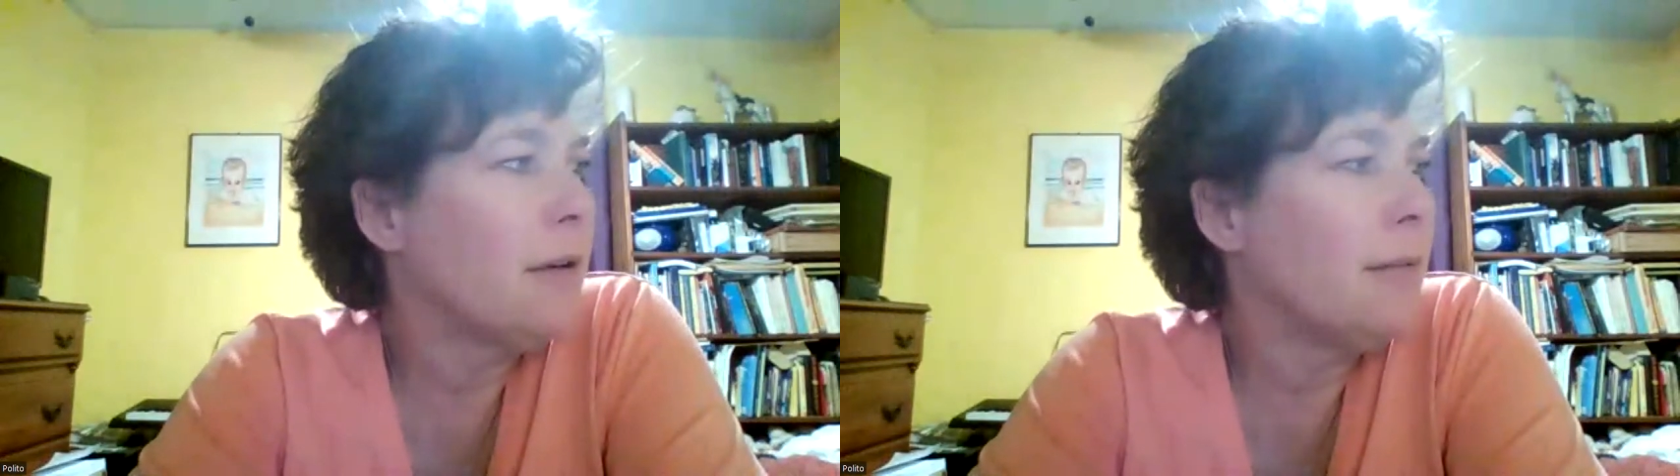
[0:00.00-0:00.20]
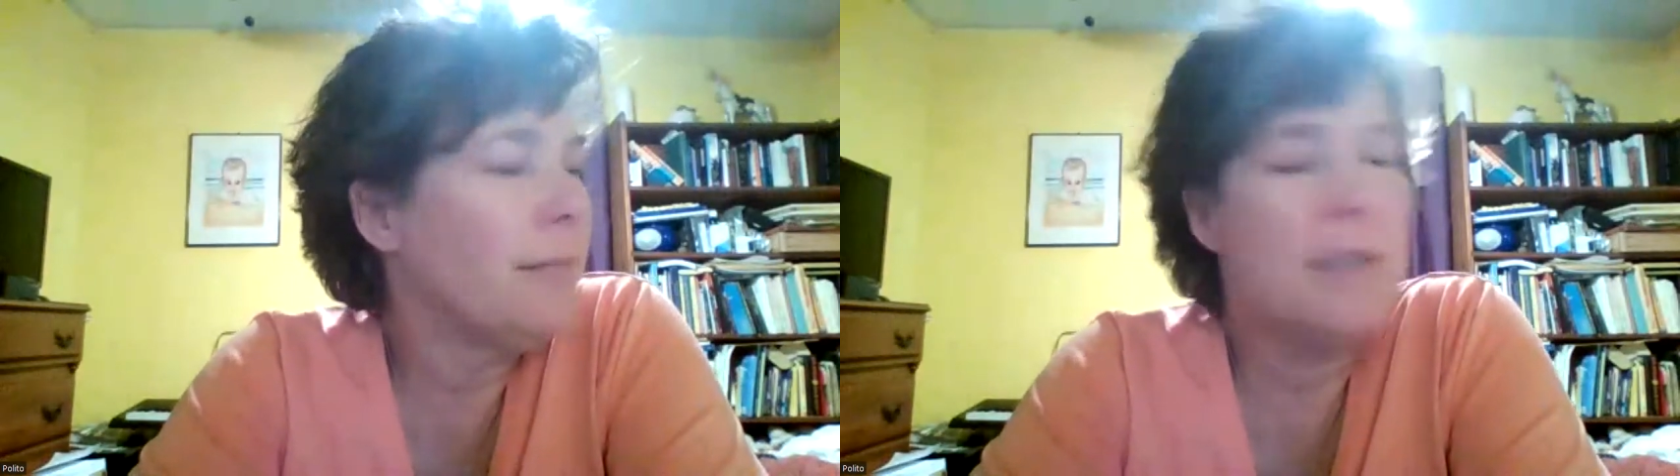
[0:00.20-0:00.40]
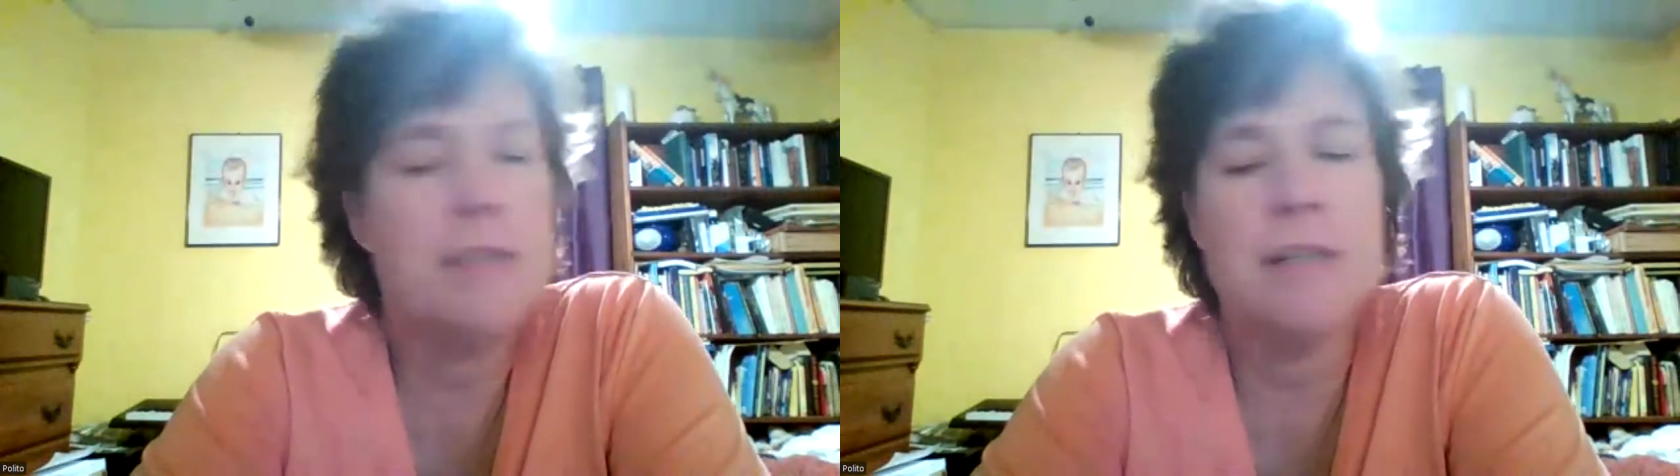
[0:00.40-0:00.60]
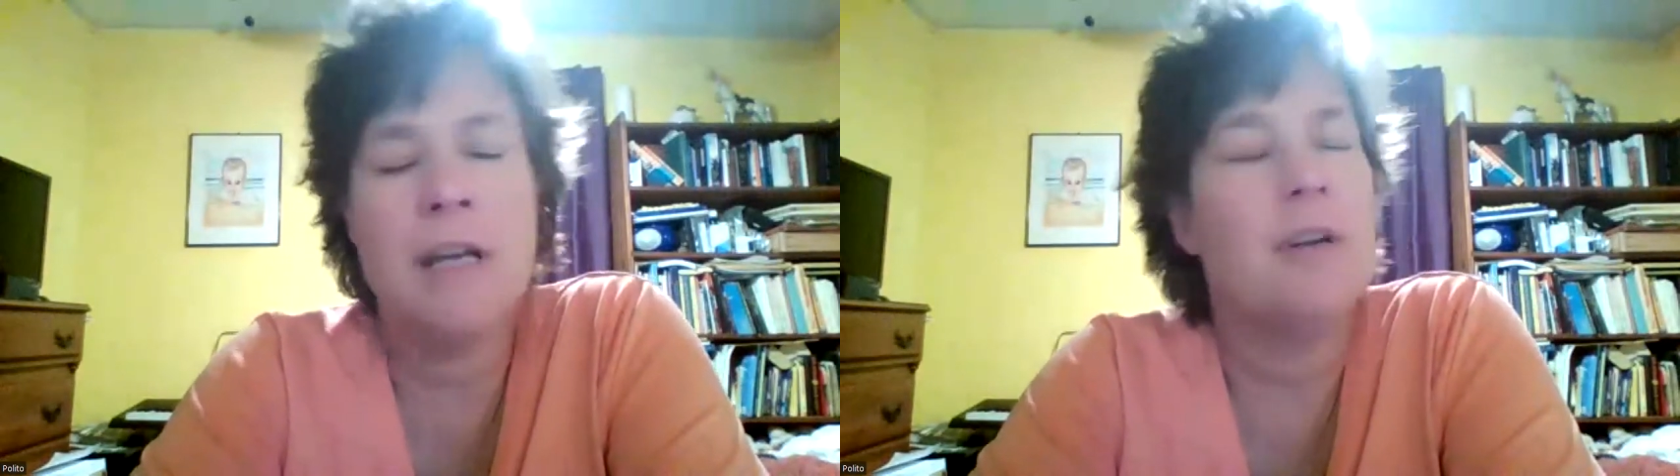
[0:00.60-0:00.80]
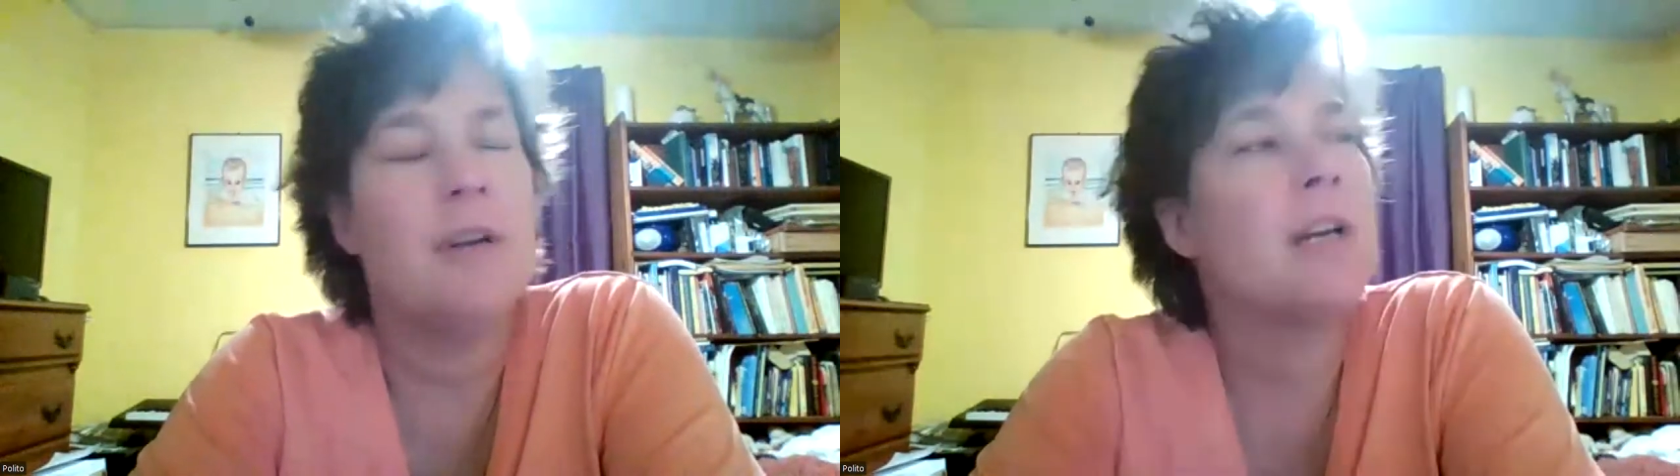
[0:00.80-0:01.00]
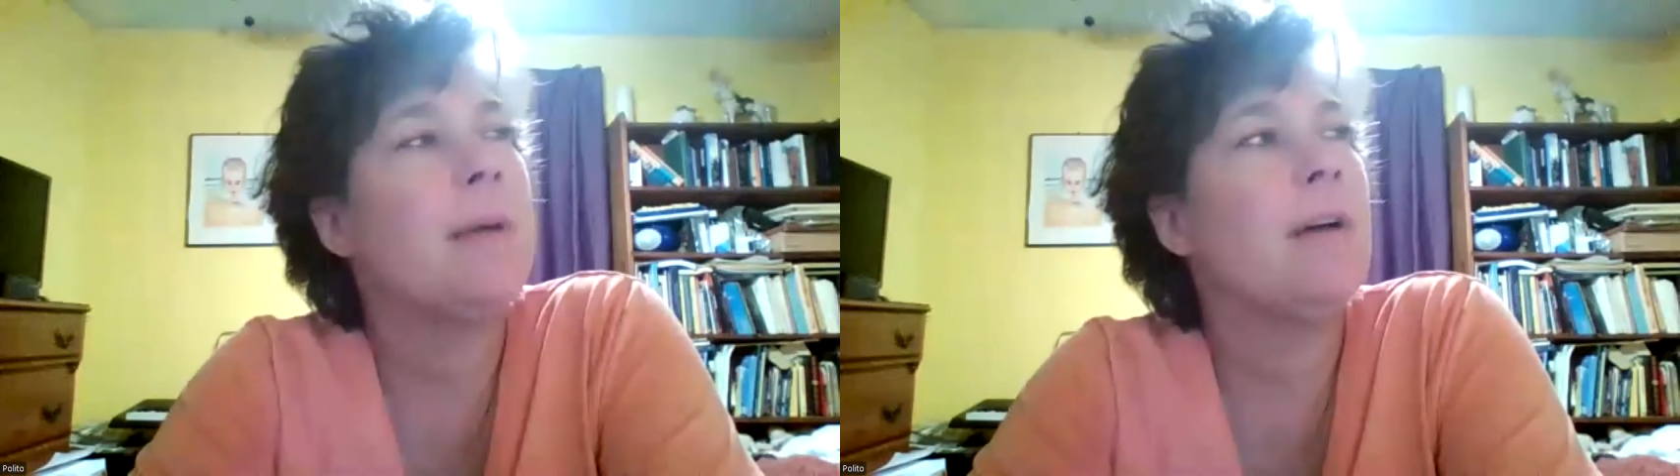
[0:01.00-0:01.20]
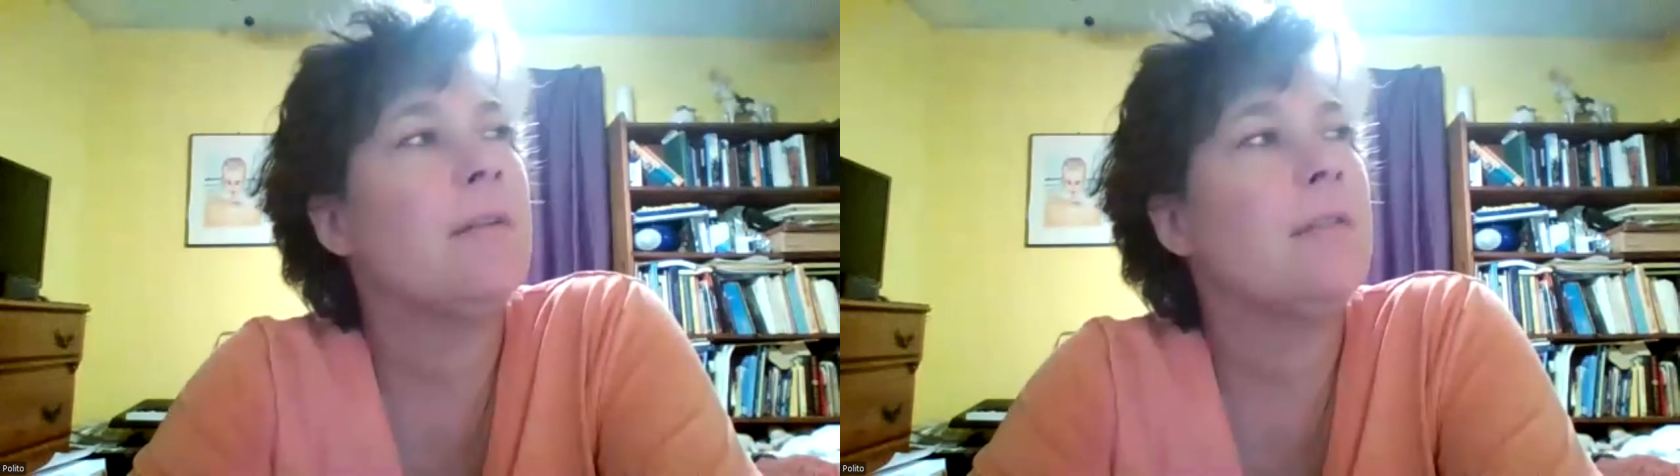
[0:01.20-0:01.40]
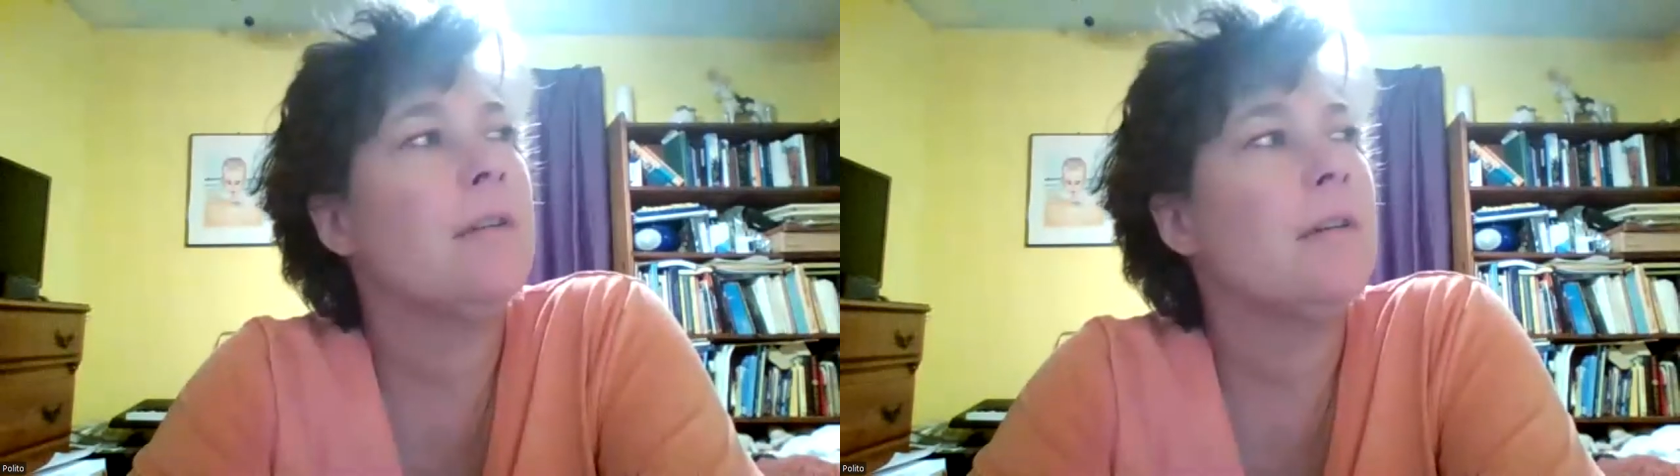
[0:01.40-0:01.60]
Melissa and I have talked about